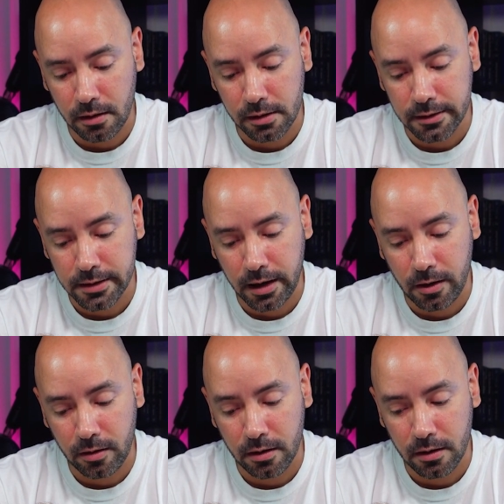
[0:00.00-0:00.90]

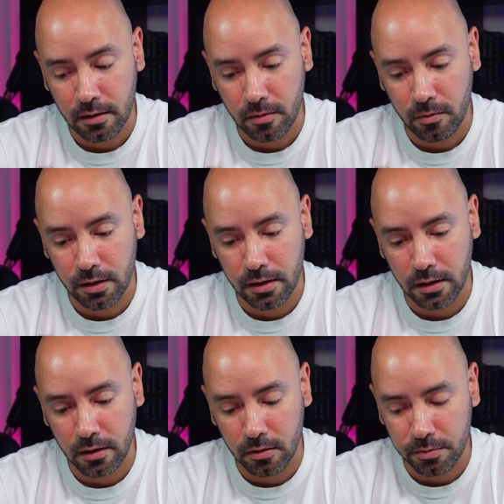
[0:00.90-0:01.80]
discount with the
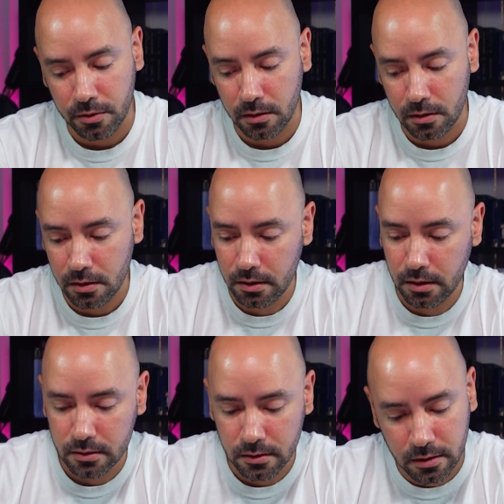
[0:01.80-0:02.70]
GoPro
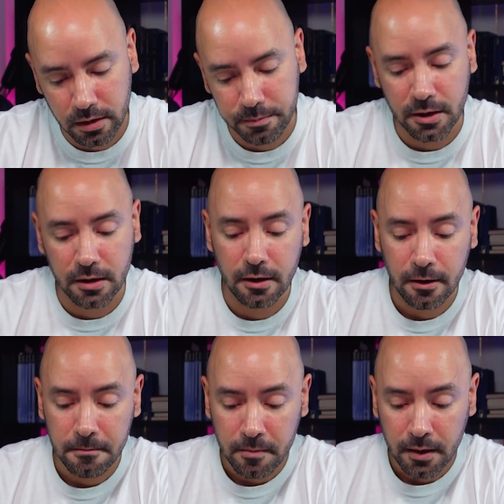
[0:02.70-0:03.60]
subscription,
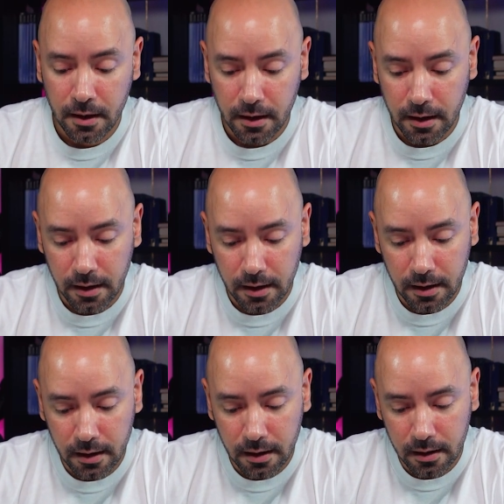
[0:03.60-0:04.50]

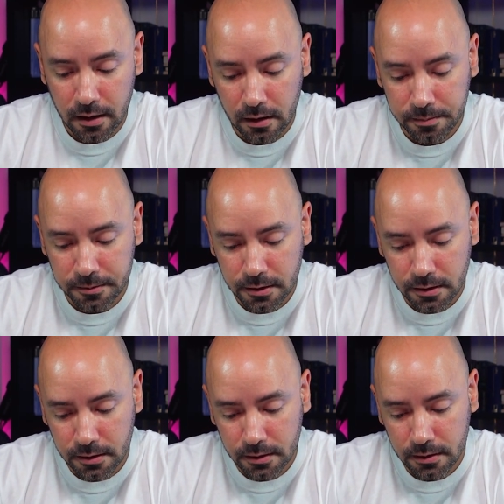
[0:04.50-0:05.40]
and up
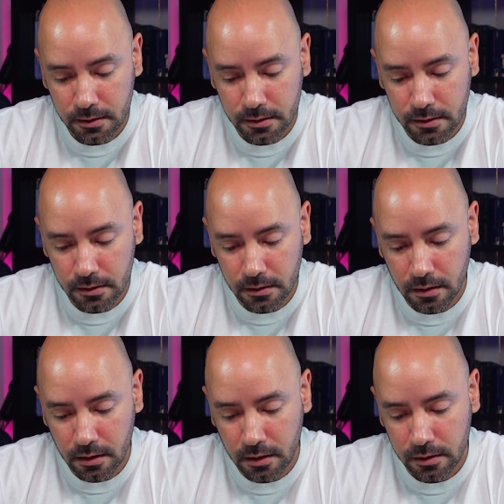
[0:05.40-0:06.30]
to
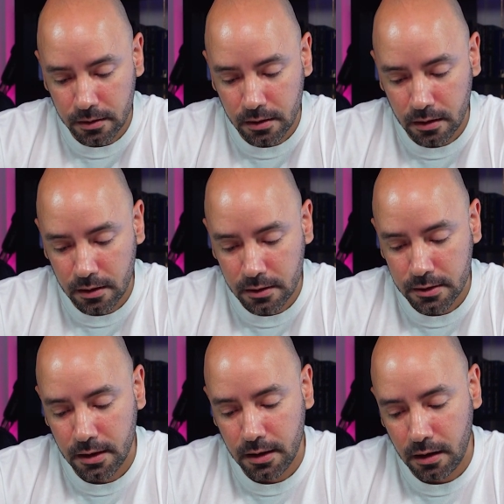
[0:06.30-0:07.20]
$100
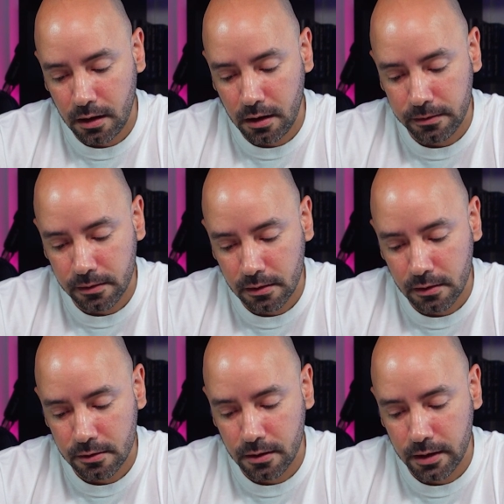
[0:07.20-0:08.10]
off
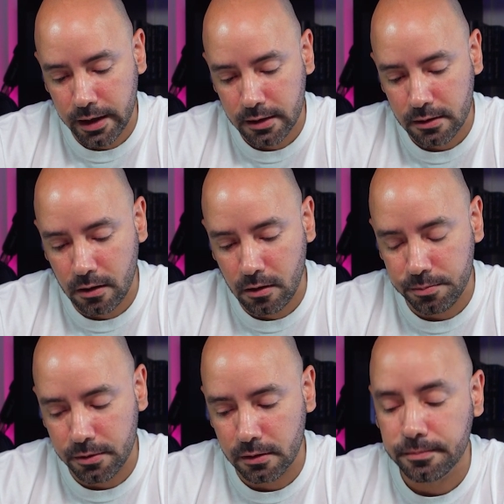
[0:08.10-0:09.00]
on your next
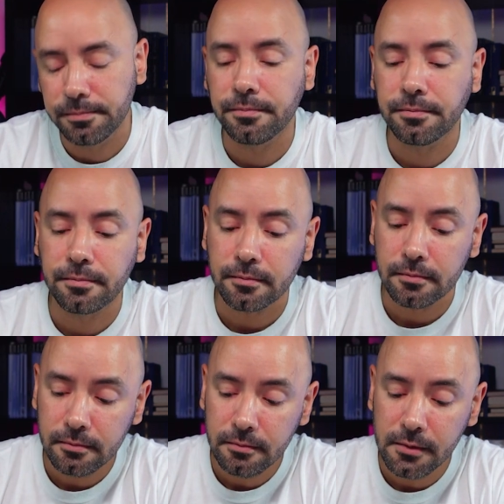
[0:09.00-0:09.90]
GoPro.
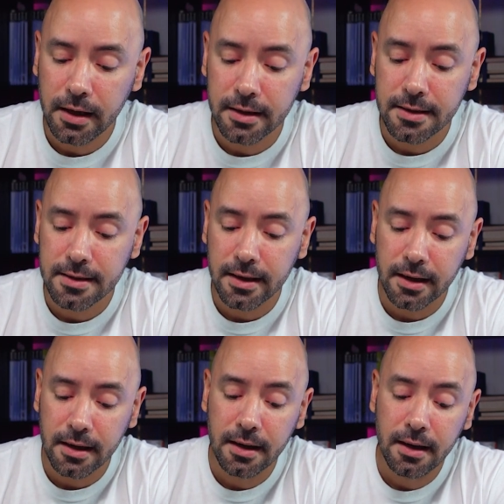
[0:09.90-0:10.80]
As I say,